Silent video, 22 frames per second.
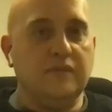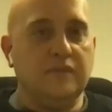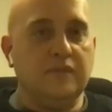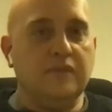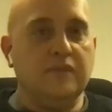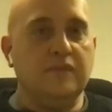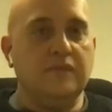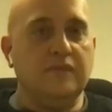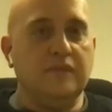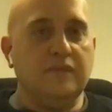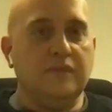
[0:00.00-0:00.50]

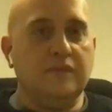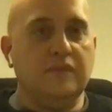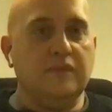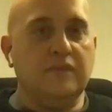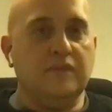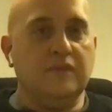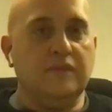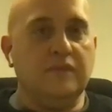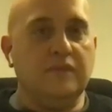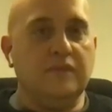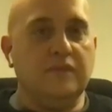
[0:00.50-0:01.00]

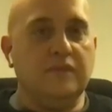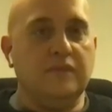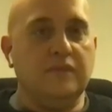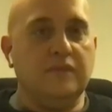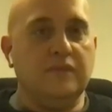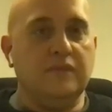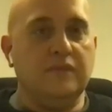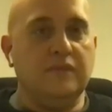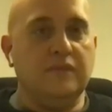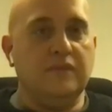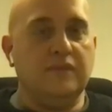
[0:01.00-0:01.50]

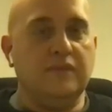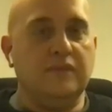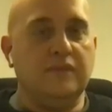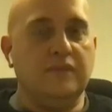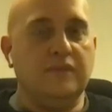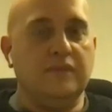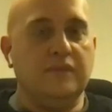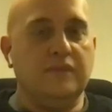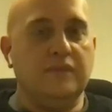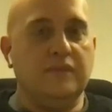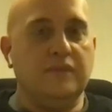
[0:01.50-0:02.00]

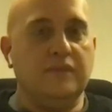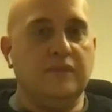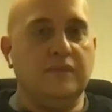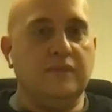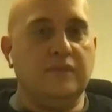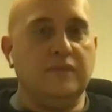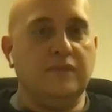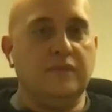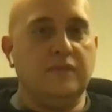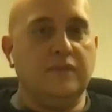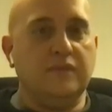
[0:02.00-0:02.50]

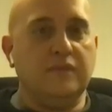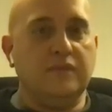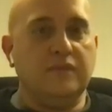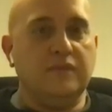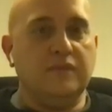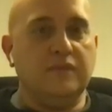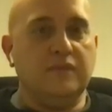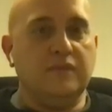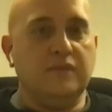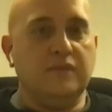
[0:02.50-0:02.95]
[no speech]